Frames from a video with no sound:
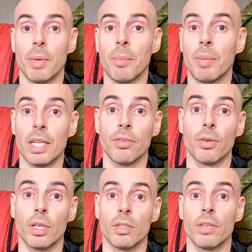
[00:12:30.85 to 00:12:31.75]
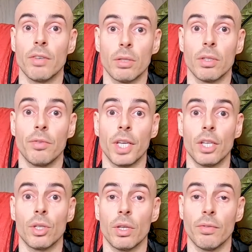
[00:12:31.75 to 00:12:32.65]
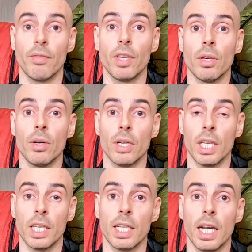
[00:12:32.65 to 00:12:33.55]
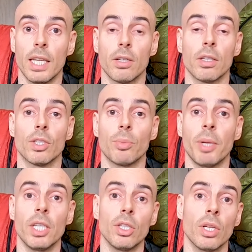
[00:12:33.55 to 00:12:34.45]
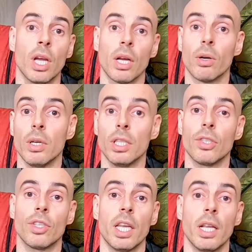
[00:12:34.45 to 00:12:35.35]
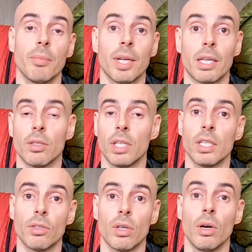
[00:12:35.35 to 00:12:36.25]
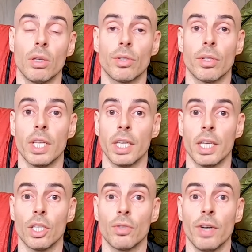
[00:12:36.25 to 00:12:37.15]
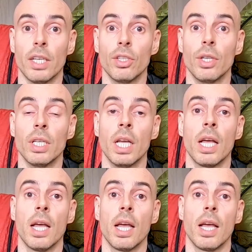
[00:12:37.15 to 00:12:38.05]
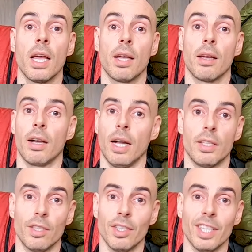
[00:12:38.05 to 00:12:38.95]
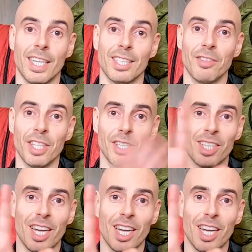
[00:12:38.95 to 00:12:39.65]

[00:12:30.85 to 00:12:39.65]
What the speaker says: Remember, if you receive a notification of a video in Italian or in Spanish, go in the channel, because there is also the English version. I'll see you in the next video.